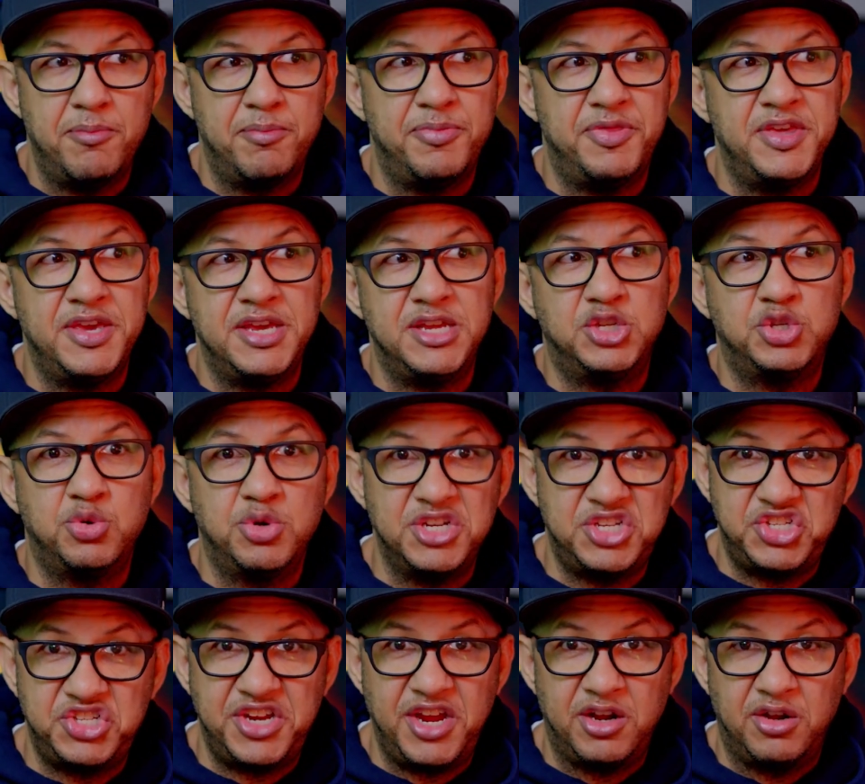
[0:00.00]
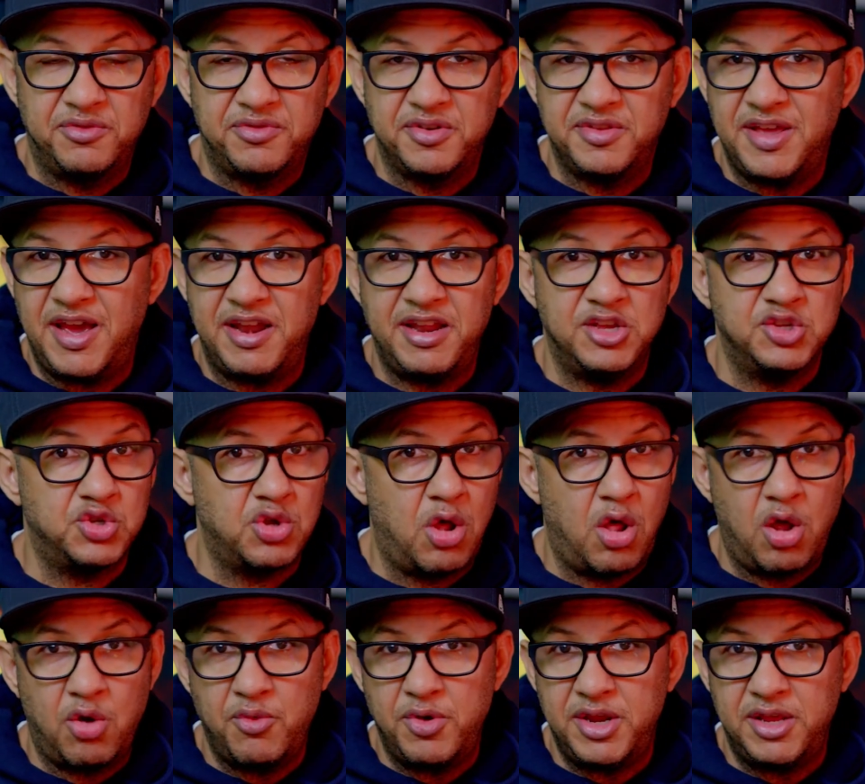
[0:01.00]
The Twitch channel for that is
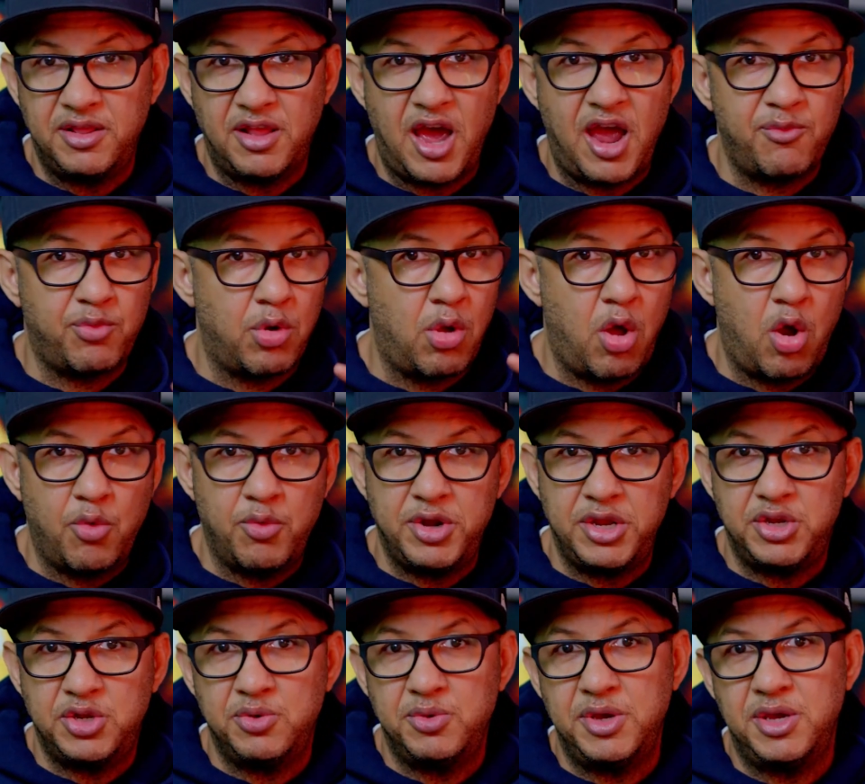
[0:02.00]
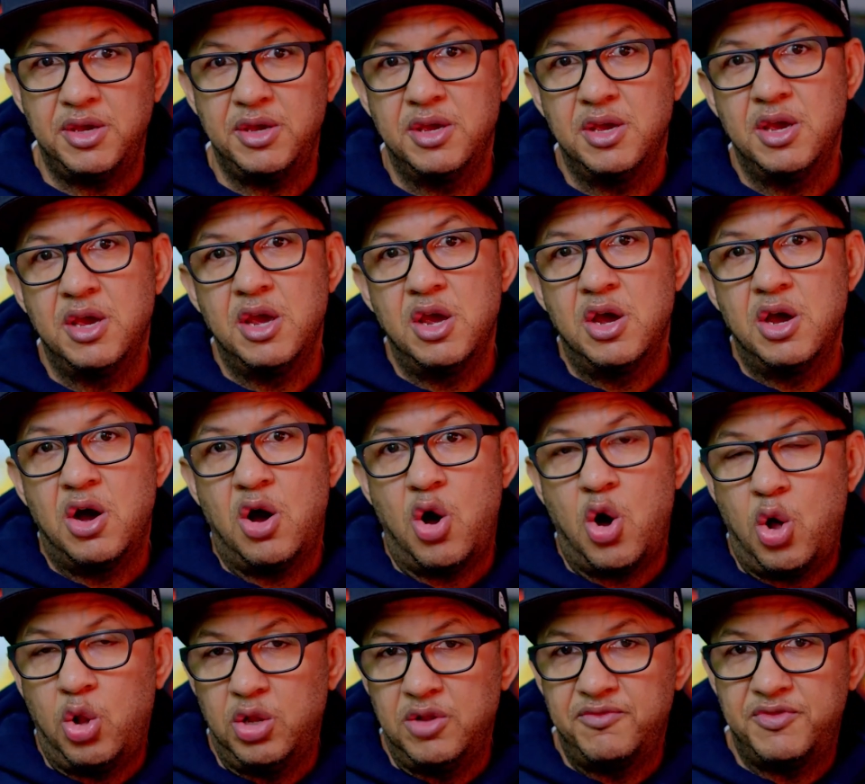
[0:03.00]
already live. We're already doing
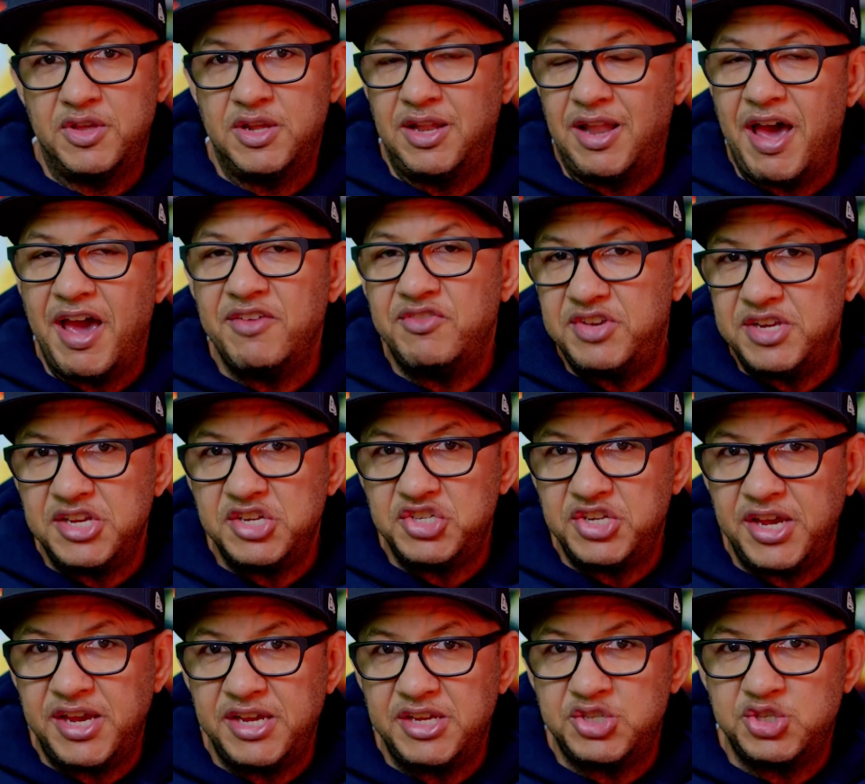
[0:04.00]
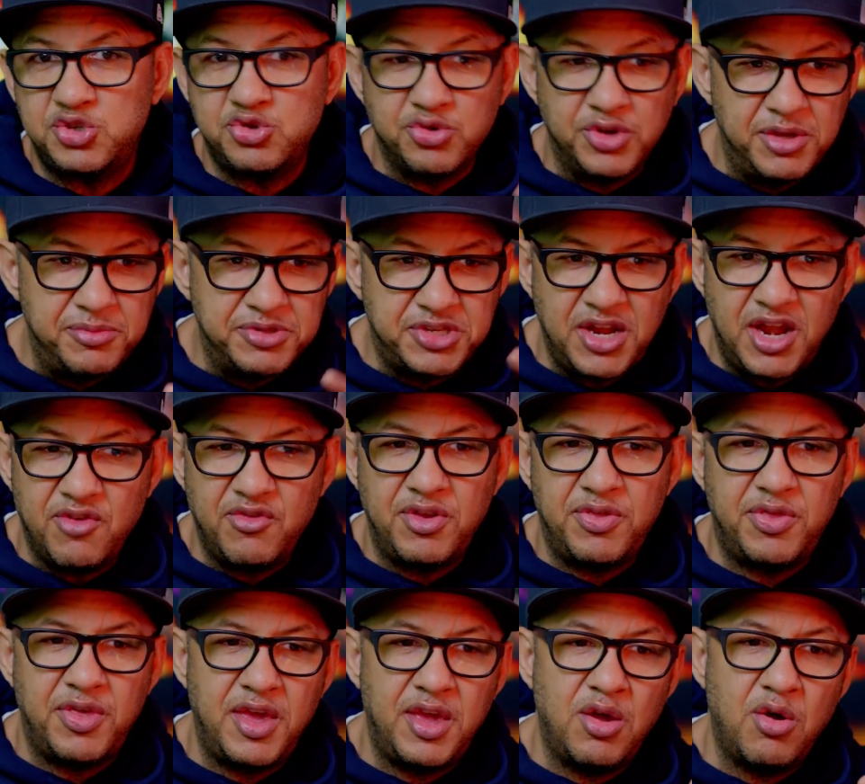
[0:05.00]
all of the live DJ streams and
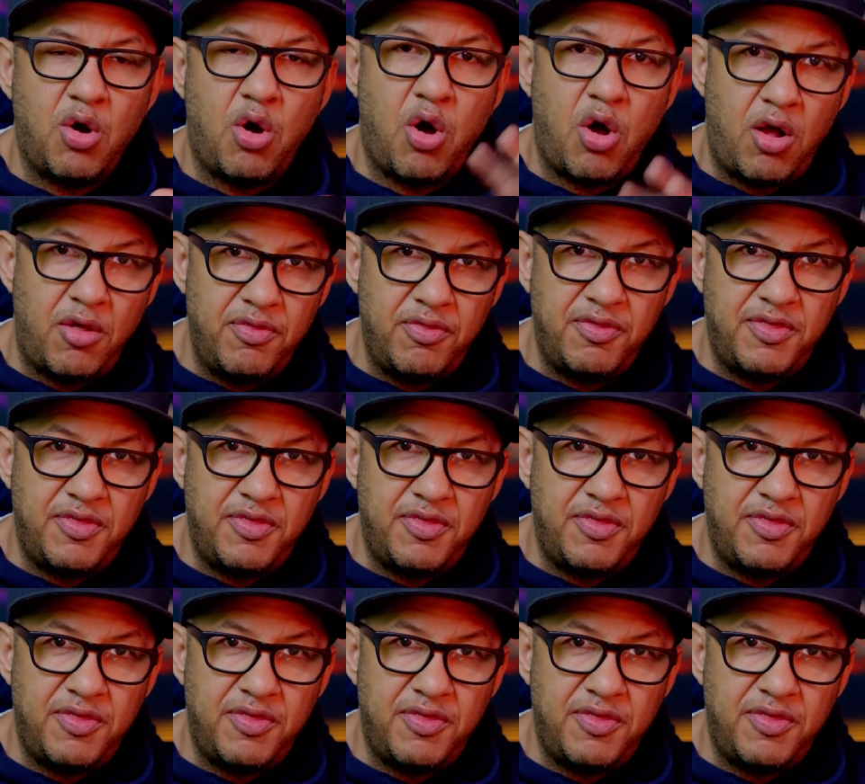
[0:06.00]
everything on